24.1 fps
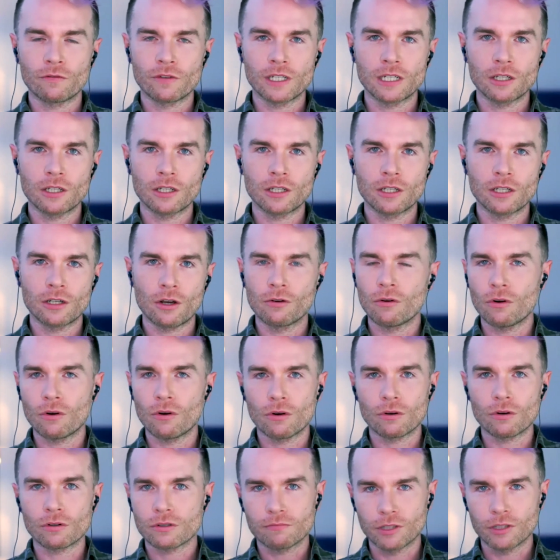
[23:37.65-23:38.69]
video
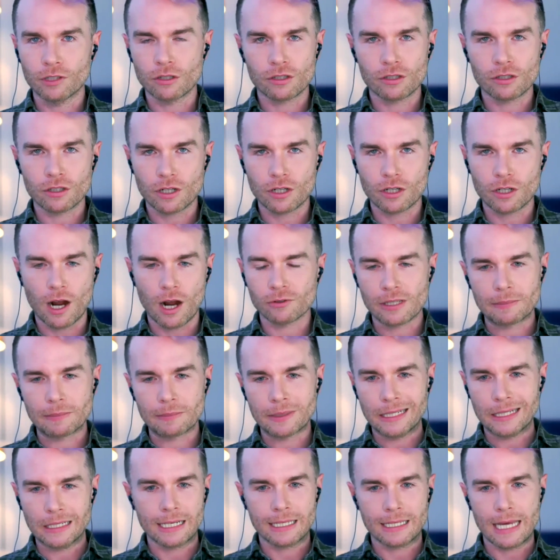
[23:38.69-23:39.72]
or Skype or
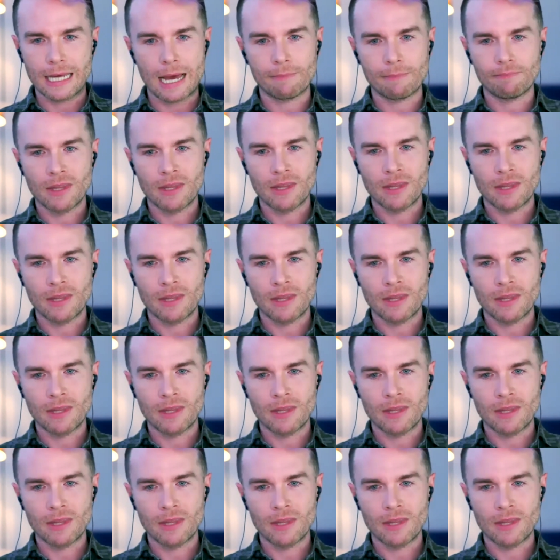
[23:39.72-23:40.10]
something like that.